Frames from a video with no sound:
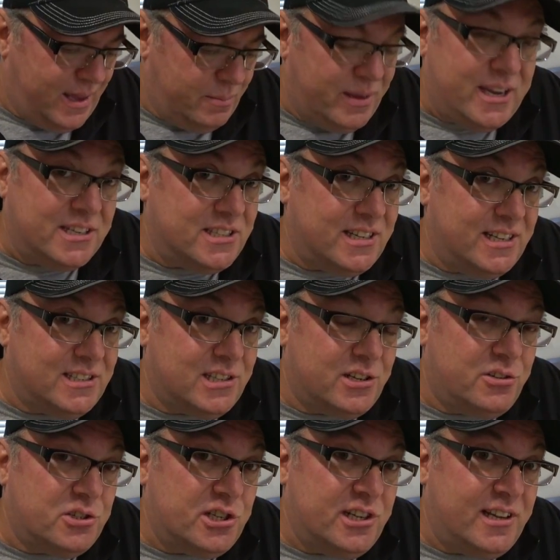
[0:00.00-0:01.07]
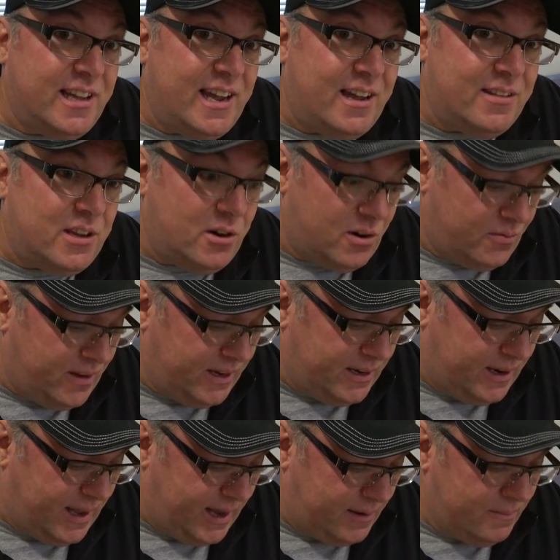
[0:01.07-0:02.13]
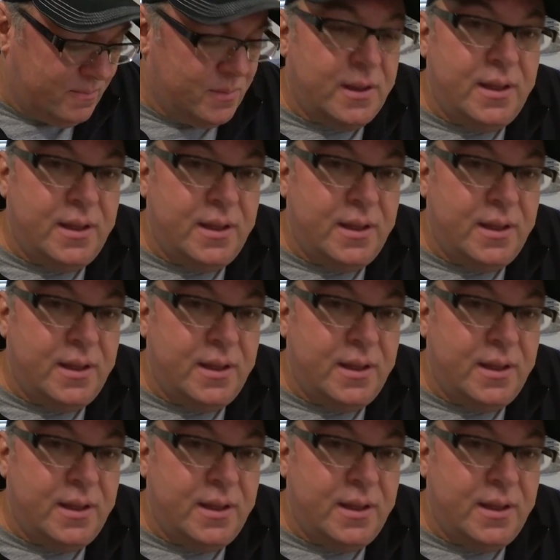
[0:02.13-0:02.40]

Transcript: because it is a little chilly out in the RV today.